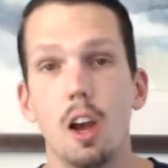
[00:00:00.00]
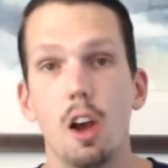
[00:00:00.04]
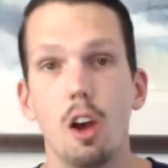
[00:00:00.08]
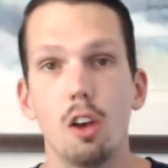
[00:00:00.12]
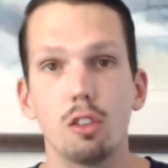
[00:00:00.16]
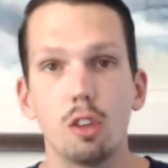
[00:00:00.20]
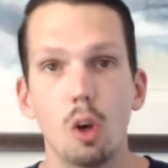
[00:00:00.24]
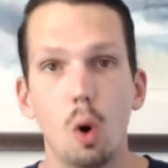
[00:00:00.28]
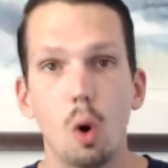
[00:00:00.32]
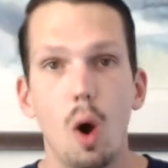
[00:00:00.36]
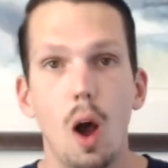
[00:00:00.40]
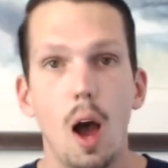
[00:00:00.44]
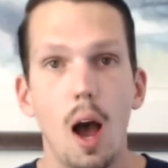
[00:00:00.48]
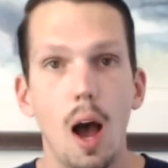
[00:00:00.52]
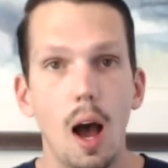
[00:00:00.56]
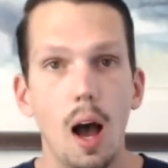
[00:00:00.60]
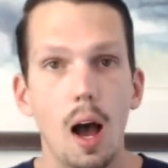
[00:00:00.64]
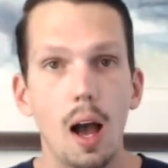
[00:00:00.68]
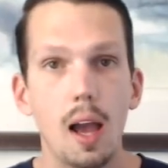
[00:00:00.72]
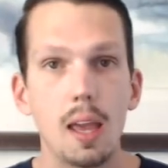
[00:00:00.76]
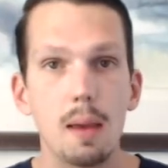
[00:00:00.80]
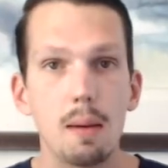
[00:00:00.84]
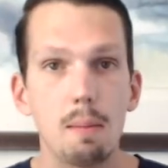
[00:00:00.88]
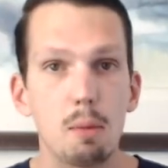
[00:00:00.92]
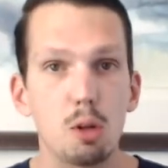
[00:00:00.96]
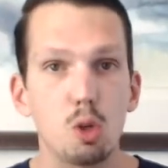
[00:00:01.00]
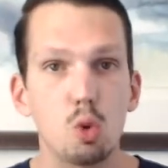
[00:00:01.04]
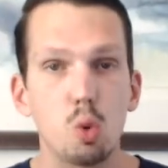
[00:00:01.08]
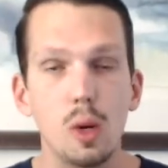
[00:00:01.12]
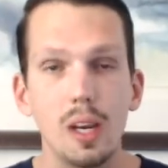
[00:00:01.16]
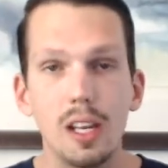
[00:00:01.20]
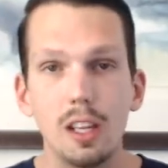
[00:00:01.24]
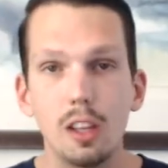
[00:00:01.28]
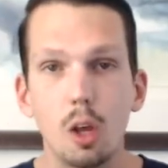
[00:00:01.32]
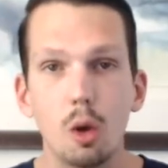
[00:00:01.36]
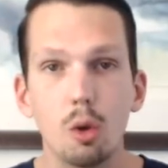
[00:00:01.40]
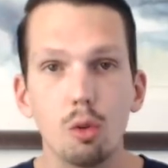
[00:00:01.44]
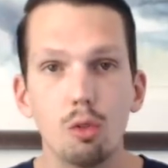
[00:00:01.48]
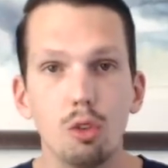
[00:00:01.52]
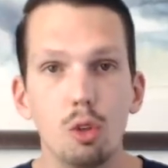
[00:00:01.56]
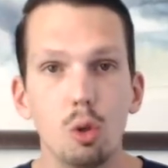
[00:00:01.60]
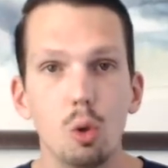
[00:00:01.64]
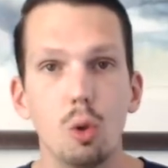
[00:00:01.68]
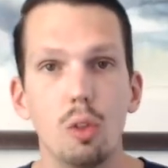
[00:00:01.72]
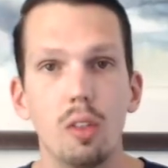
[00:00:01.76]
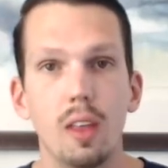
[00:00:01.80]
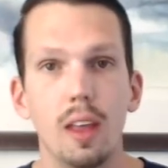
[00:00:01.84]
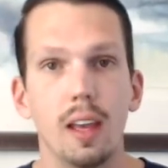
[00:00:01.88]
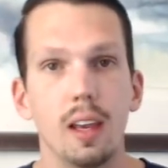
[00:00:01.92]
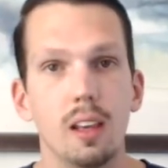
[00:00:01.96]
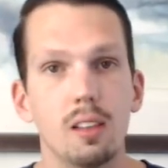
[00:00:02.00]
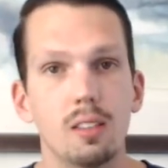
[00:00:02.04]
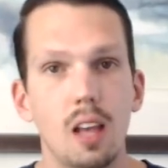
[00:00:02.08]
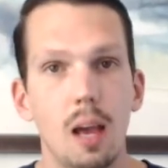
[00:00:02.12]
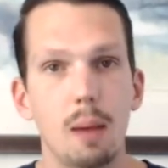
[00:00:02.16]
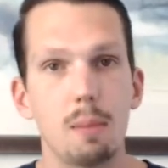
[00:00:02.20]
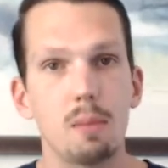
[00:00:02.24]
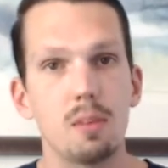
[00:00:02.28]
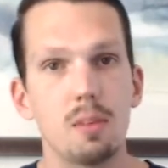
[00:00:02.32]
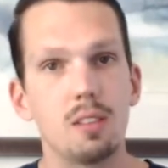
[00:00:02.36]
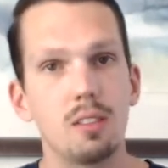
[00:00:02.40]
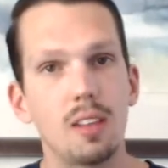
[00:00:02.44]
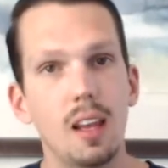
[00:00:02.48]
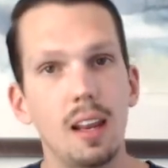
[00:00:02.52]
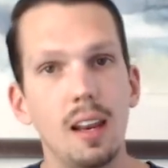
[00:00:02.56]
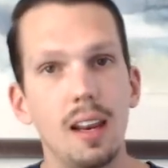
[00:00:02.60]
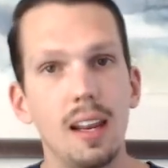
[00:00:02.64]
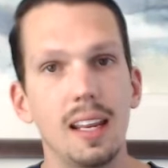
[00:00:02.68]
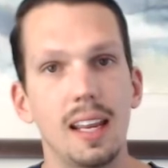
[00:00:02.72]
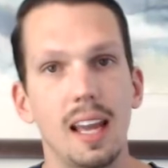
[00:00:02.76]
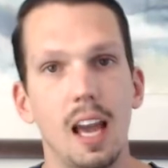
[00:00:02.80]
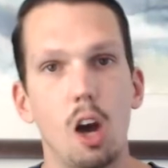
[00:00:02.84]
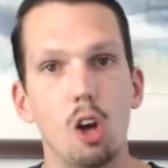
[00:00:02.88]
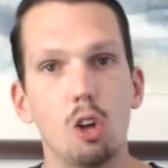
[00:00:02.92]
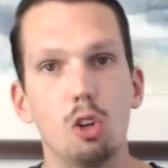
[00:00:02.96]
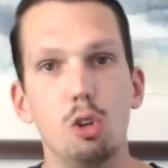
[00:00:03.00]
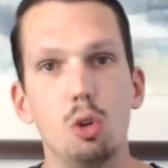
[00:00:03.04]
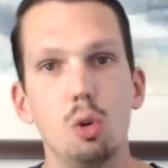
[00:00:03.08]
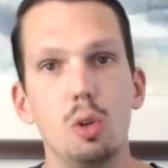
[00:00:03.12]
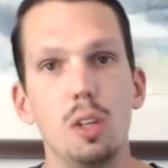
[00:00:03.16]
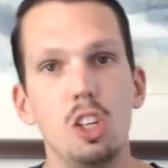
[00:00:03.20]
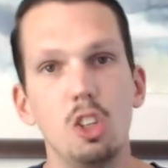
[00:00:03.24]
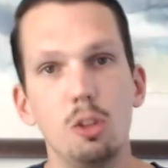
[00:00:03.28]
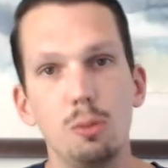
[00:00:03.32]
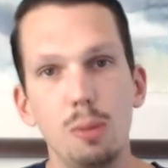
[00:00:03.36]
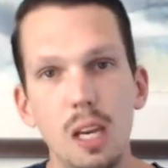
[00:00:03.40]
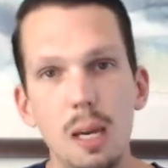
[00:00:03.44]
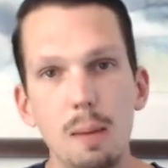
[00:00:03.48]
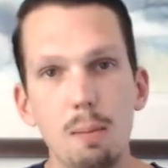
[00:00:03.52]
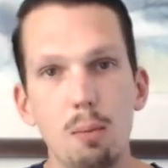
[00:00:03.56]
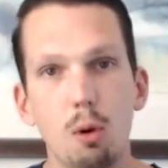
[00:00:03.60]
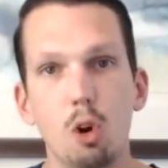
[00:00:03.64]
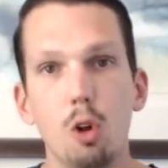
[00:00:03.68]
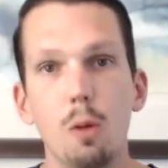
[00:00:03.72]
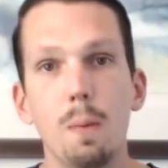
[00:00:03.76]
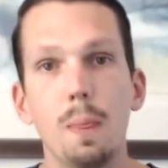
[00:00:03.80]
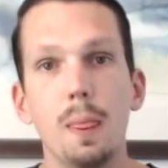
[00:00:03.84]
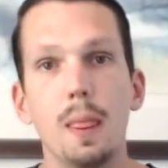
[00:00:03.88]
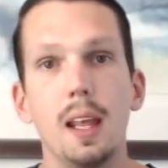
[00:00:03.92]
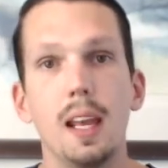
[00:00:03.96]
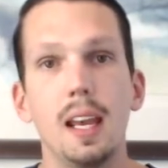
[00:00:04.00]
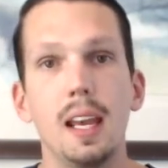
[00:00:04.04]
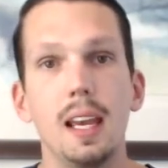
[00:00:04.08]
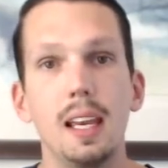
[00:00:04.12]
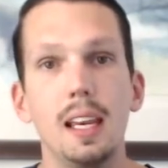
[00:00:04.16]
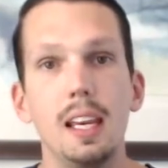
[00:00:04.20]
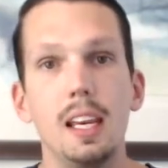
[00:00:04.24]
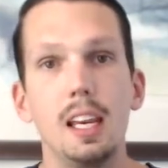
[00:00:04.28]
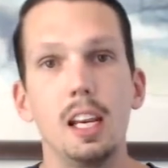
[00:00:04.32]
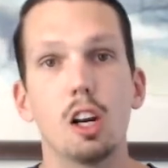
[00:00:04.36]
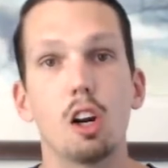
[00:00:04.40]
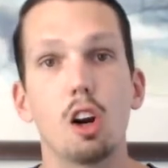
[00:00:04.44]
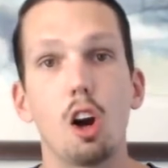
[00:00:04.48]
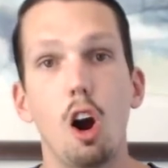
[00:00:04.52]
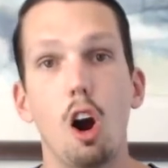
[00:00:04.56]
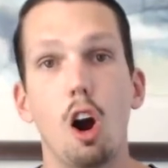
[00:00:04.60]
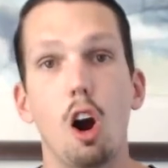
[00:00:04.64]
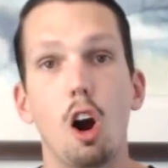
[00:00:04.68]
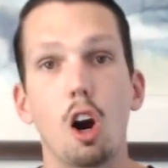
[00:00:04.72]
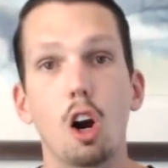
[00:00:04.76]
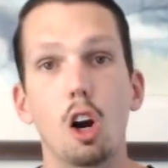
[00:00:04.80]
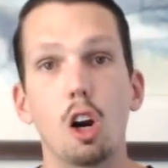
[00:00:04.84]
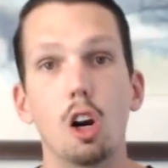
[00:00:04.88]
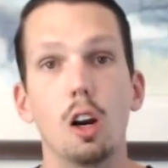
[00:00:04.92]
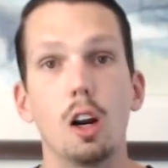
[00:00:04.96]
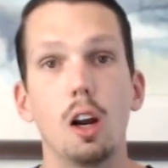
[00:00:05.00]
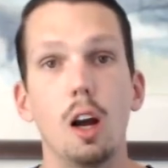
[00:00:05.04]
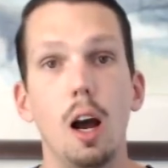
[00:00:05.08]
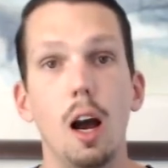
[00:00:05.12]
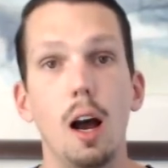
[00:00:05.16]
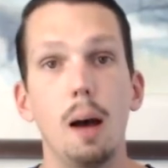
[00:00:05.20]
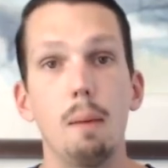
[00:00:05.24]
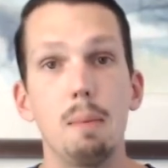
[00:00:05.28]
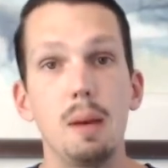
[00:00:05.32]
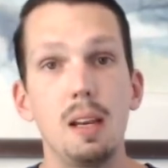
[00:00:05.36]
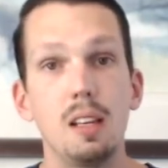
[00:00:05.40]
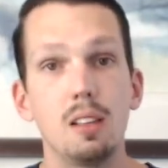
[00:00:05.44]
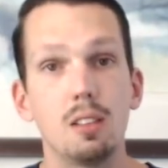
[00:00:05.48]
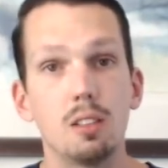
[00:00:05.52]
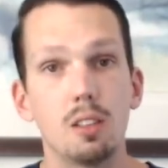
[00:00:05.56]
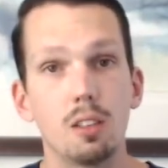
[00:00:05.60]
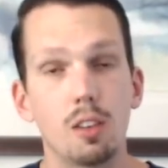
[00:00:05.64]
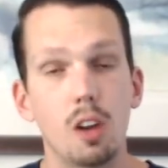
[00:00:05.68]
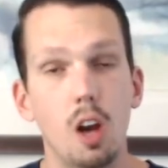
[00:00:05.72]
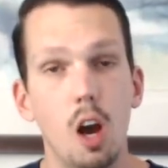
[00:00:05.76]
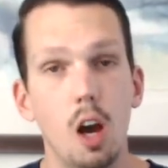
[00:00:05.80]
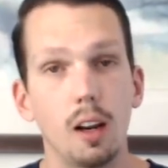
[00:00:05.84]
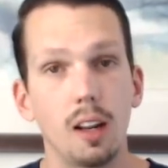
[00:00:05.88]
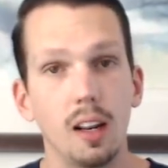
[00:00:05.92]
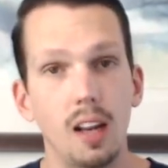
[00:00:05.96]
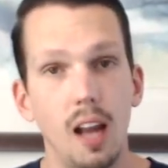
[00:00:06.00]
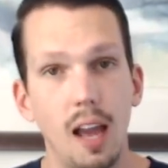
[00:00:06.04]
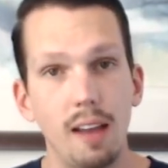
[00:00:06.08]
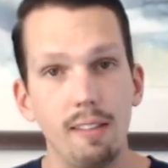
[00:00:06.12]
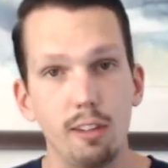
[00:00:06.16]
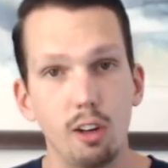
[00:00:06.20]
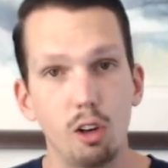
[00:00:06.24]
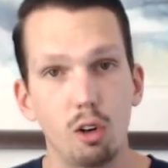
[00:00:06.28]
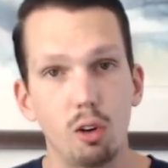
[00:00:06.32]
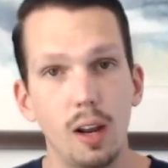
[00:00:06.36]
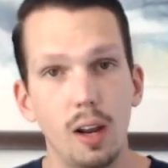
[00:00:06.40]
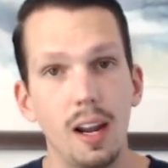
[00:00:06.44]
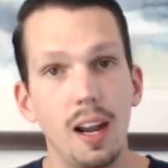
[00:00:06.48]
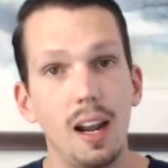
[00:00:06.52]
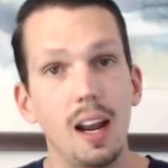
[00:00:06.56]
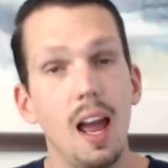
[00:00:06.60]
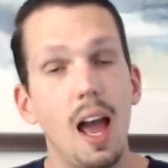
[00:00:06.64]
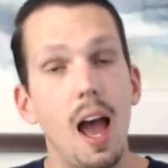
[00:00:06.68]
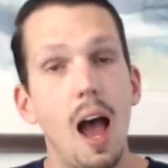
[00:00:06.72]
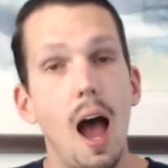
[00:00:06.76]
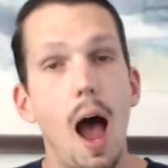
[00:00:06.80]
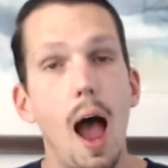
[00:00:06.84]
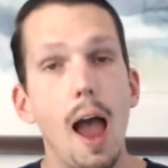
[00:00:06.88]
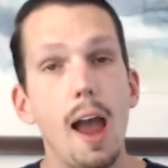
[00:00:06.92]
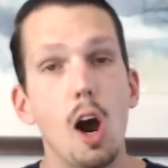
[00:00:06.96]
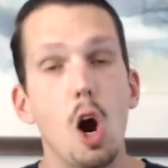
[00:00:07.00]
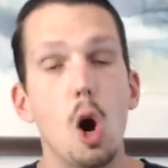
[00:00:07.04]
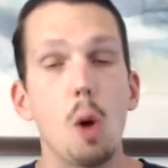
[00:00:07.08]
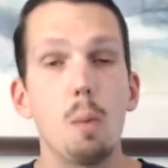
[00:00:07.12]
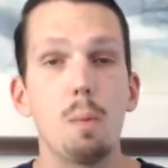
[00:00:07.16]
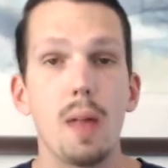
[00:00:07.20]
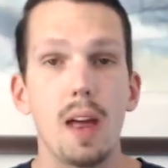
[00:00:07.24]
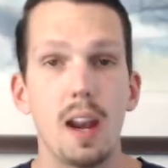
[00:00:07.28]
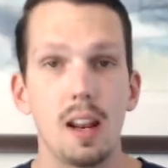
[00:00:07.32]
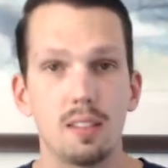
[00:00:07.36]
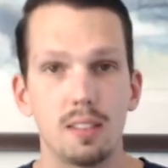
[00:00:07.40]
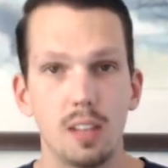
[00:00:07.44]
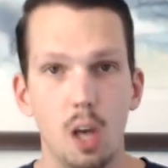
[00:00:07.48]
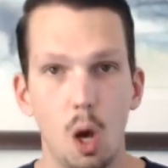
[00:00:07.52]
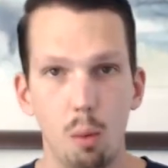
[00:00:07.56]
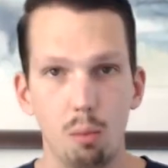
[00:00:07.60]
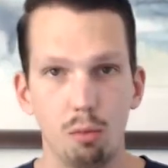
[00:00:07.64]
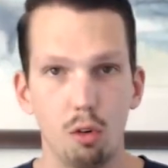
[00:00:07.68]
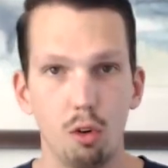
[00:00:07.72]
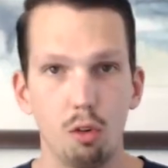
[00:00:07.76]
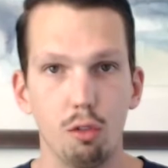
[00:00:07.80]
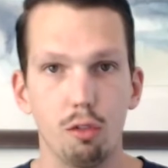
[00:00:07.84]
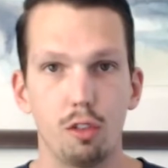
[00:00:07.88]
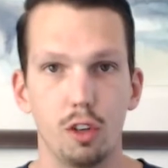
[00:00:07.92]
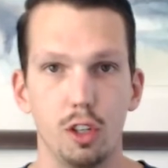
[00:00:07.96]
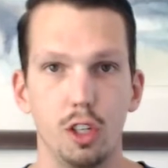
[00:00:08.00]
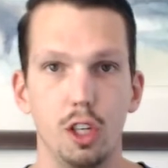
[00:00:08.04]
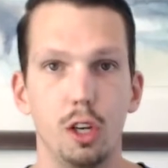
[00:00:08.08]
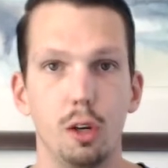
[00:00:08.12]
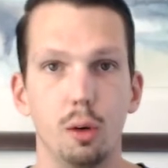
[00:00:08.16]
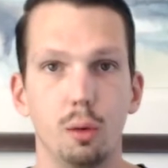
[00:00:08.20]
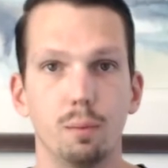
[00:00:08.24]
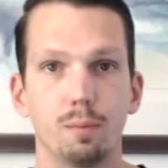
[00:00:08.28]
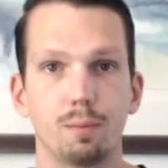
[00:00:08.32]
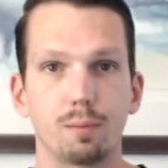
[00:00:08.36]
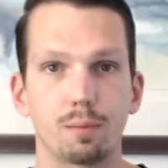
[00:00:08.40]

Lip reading: So between those two things, I'm sending out to these people, here are pieces of content I've created. I hope that it's helpful for you.